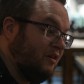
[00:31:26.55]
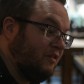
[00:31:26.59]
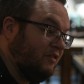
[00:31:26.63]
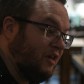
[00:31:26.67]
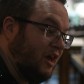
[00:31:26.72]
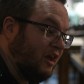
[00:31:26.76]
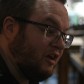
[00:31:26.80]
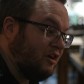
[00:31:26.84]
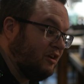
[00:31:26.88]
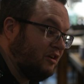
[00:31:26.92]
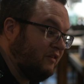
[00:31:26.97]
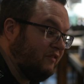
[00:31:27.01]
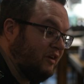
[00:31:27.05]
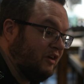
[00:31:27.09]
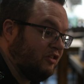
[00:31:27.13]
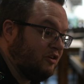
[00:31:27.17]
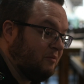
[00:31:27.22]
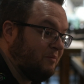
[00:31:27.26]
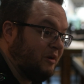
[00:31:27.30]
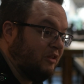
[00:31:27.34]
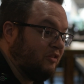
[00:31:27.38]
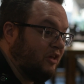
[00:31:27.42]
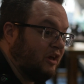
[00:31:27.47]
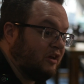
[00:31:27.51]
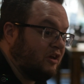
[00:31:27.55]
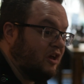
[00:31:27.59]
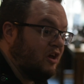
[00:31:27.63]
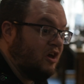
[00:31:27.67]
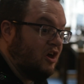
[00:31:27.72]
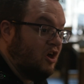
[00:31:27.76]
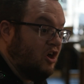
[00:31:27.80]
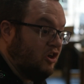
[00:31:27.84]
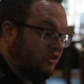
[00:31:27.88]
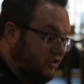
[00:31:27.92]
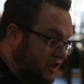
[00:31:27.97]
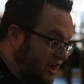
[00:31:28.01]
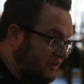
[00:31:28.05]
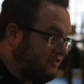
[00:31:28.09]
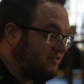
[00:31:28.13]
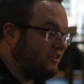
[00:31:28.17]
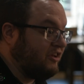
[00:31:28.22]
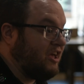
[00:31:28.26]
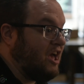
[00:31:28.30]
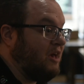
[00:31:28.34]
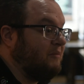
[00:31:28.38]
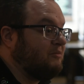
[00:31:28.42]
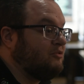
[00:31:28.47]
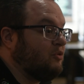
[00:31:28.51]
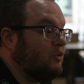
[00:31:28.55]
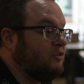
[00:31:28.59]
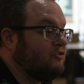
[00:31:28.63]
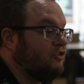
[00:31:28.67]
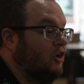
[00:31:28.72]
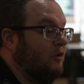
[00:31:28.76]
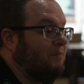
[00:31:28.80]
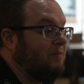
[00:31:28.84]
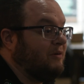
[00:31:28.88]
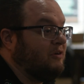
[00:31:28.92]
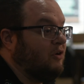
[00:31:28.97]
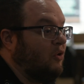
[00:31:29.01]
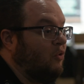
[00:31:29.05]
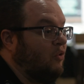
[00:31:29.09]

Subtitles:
They could have either been like, yes, the game store's open,